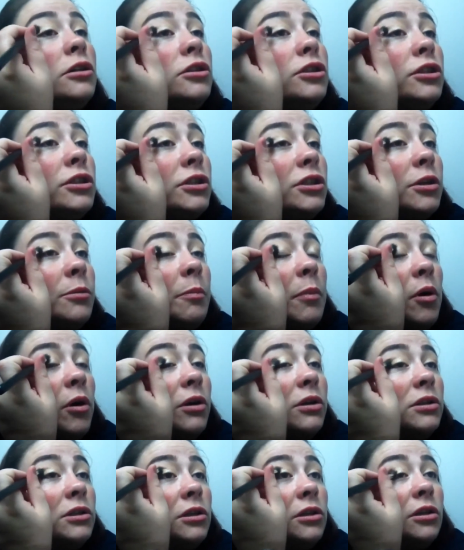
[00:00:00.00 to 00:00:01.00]
just to
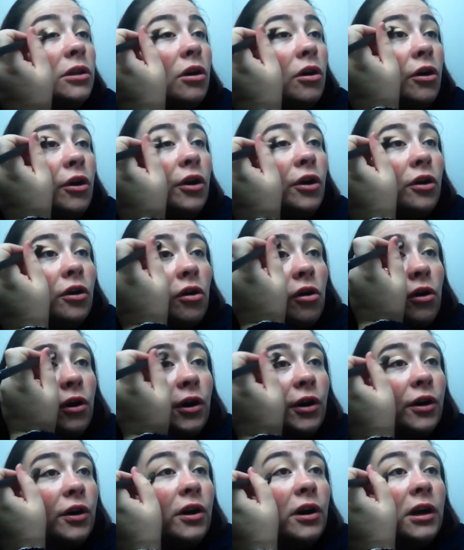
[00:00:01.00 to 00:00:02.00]
put in the outer
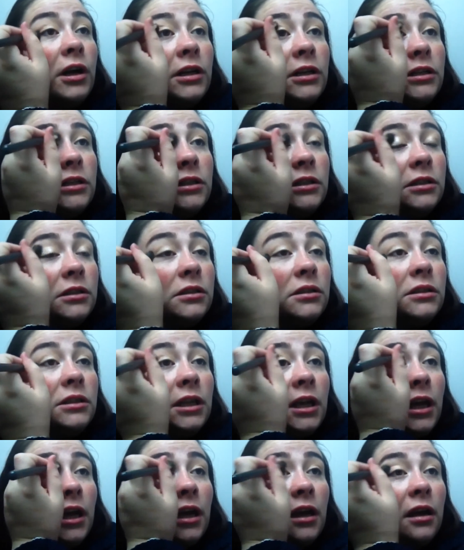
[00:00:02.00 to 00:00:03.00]
corner and
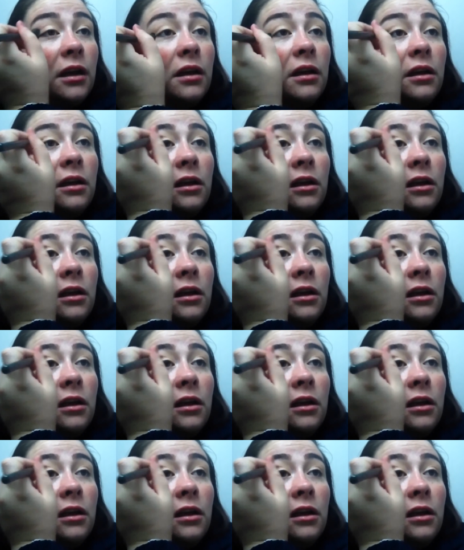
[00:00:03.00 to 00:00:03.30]
to